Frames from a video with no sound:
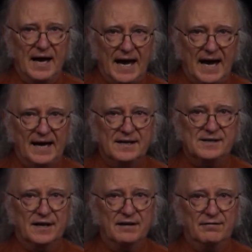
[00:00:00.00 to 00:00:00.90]

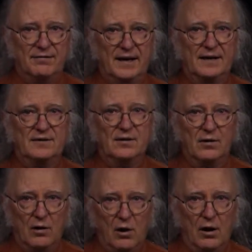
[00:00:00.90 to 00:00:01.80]
has an effect
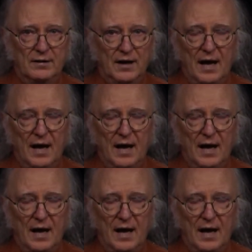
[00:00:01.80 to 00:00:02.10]
on,